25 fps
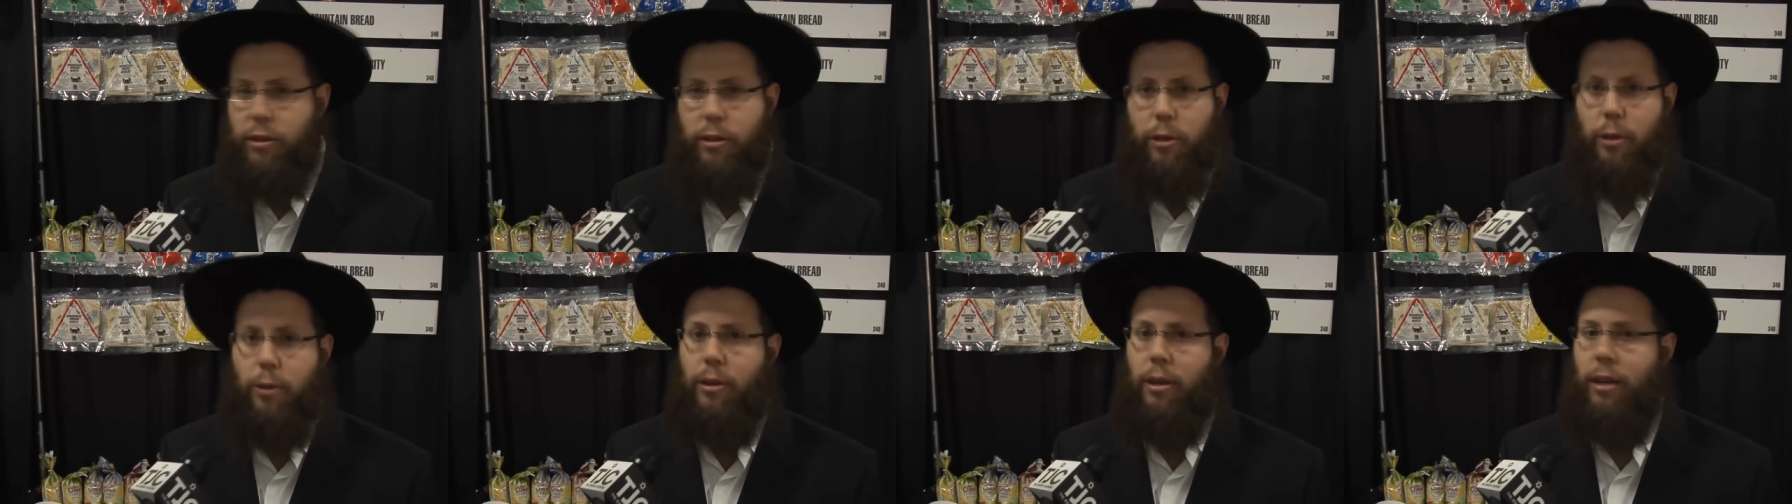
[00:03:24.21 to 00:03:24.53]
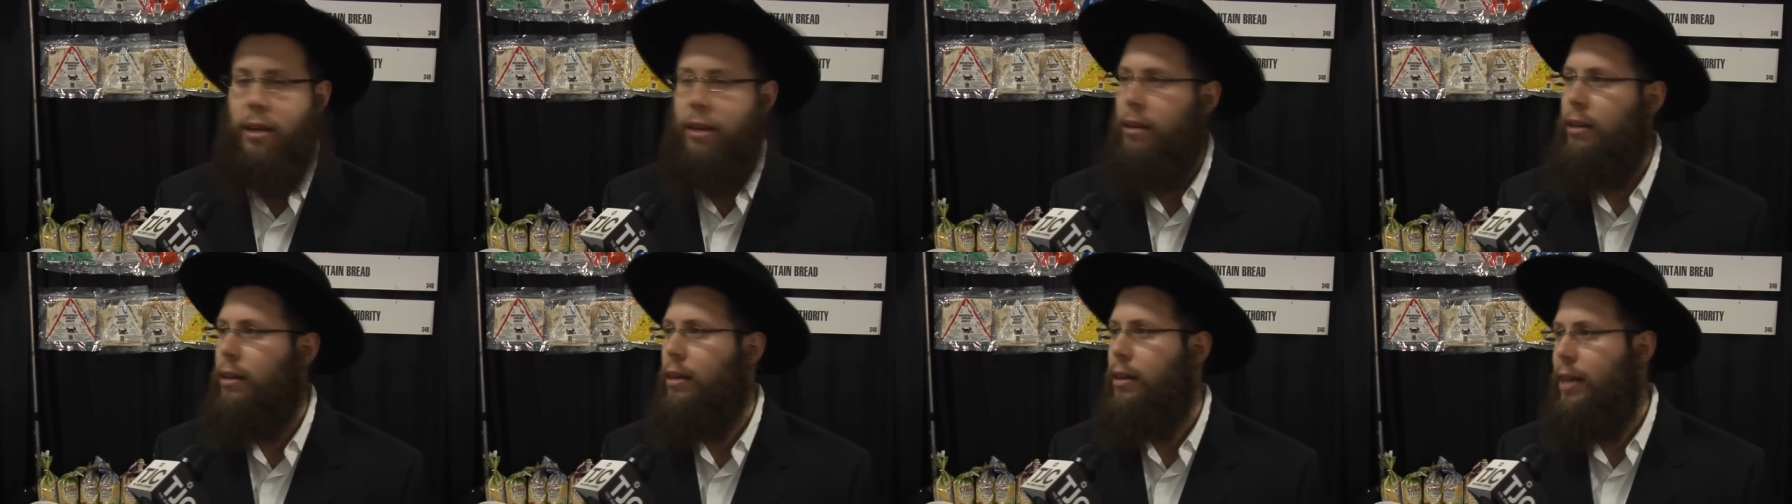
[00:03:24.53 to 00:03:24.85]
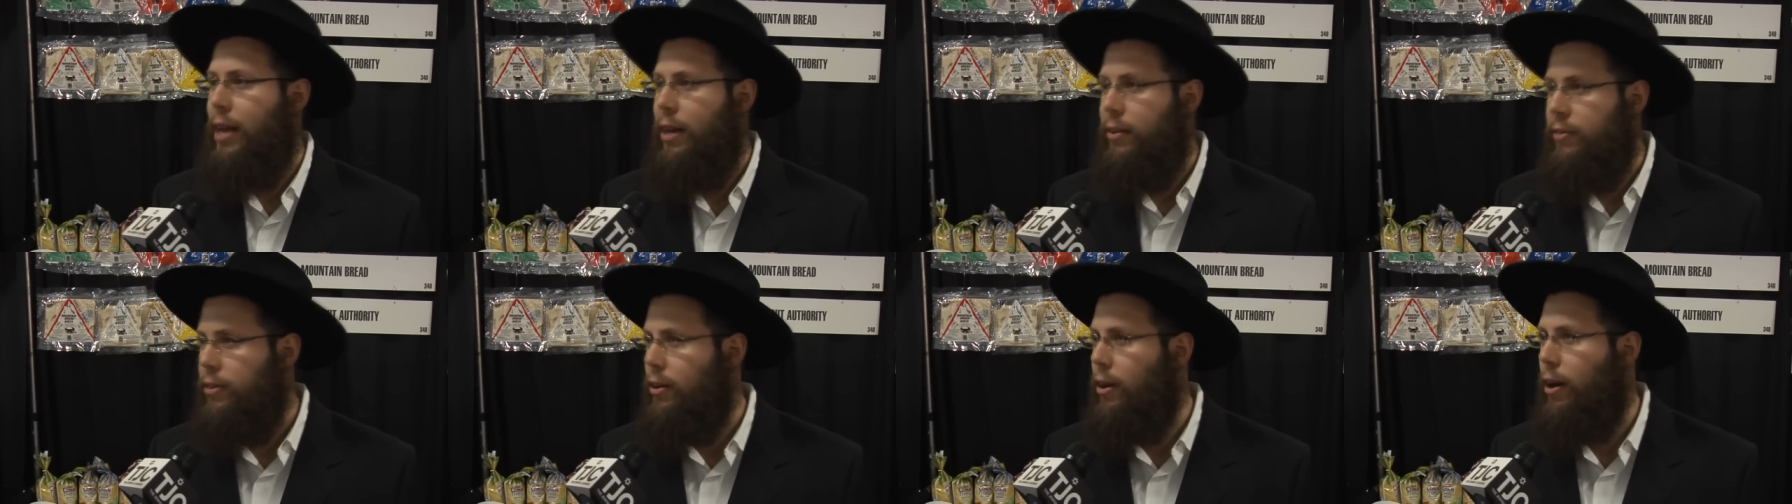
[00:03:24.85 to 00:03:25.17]
tuna,
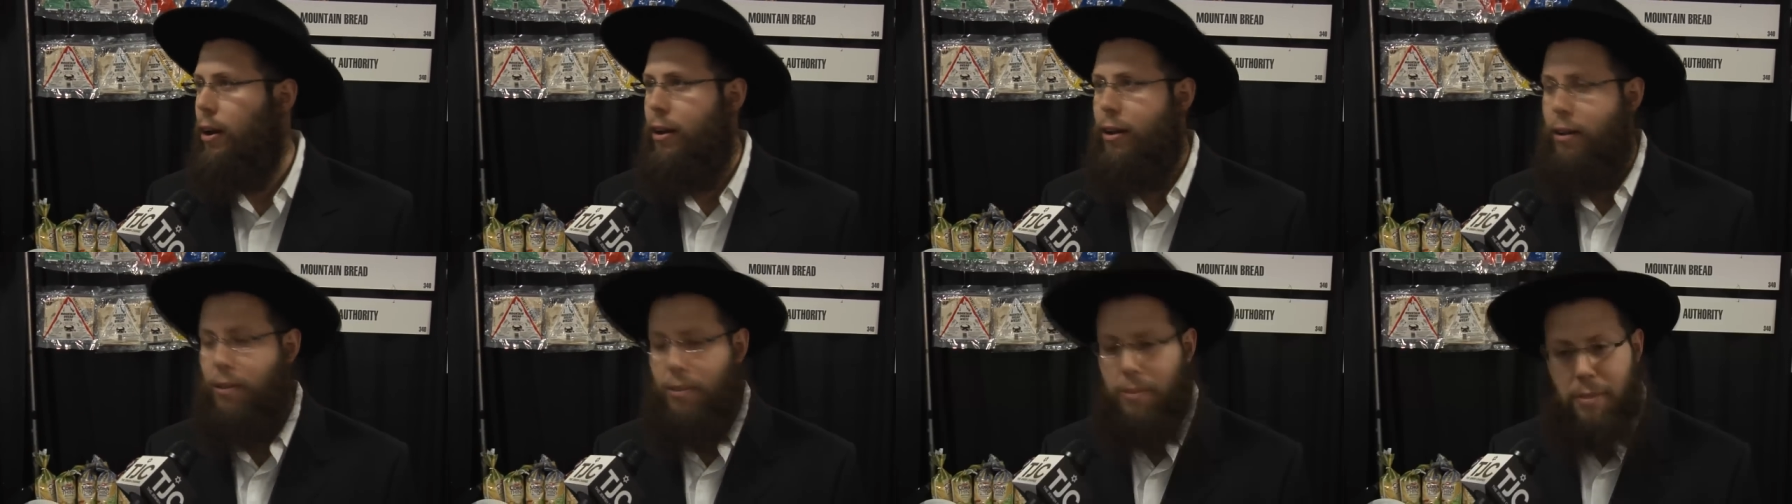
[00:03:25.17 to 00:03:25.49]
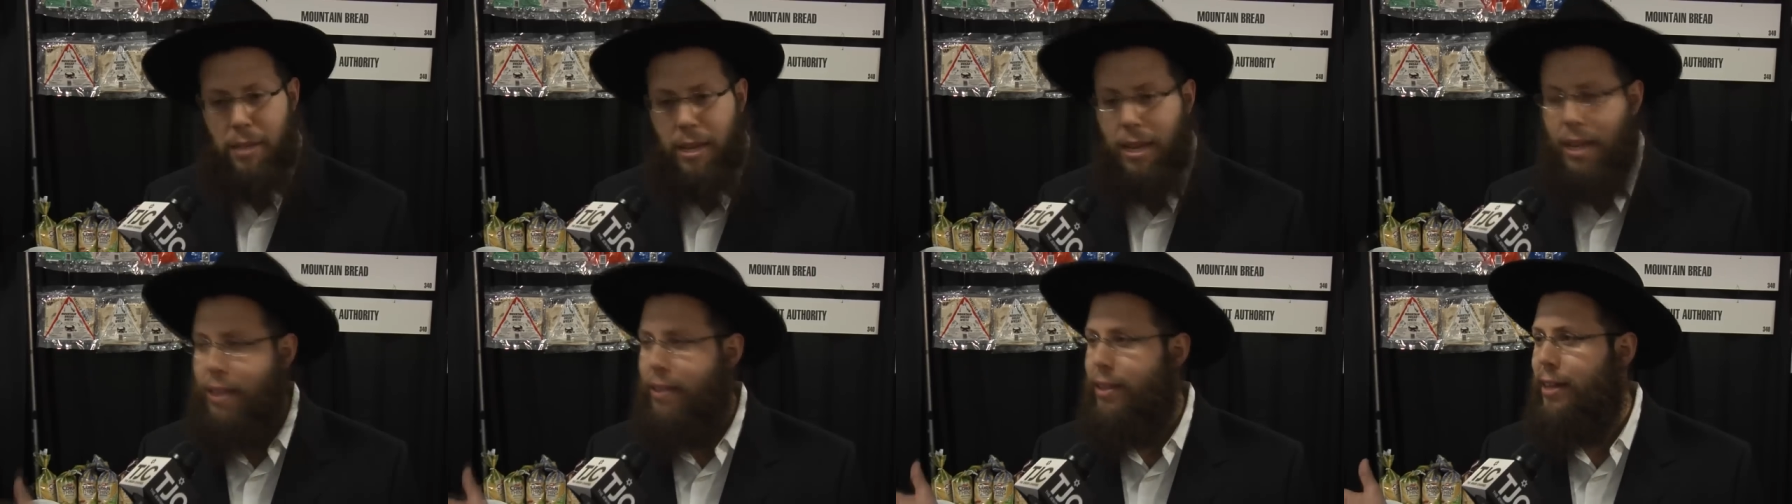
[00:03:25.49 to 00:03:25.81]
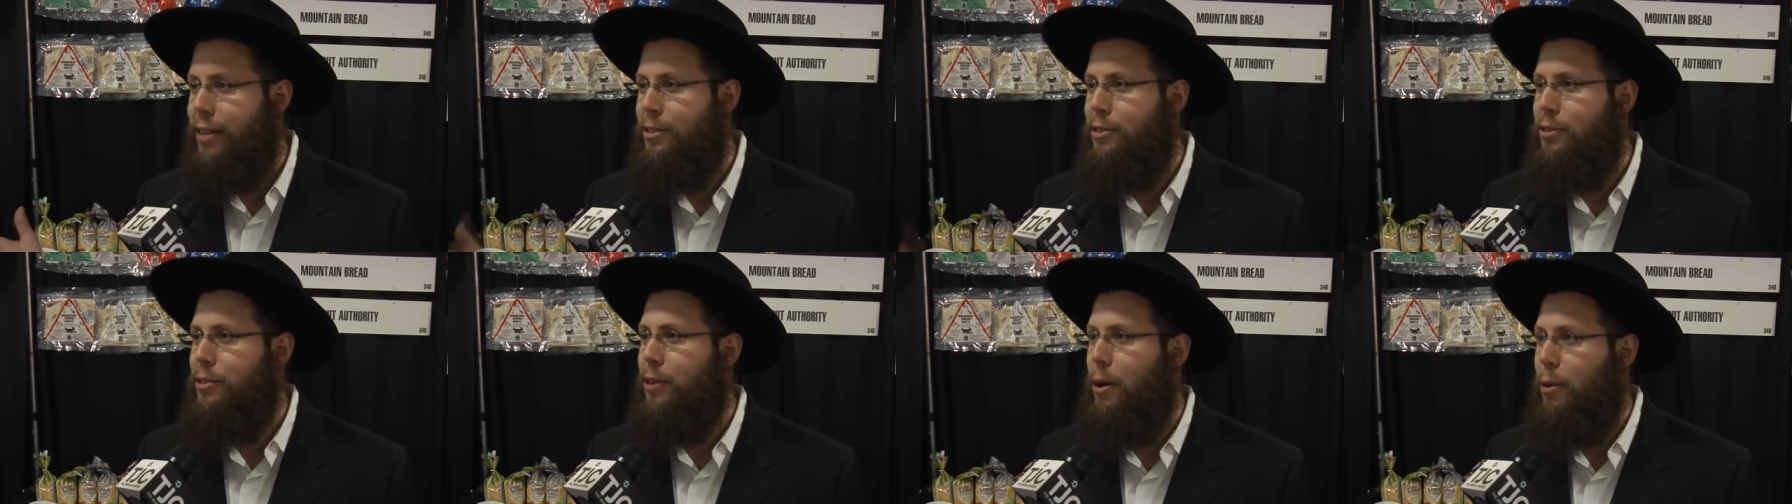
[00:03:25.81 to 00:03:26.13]
avocado,
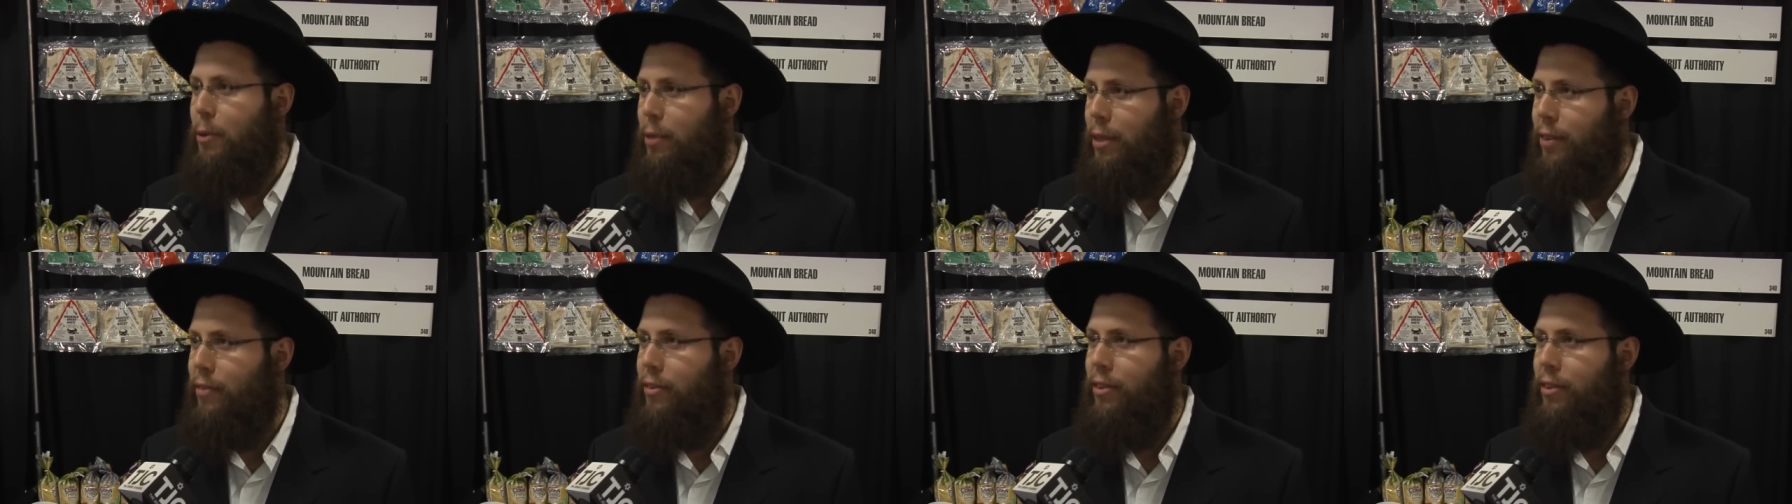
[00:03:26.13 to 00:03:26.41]
they just go with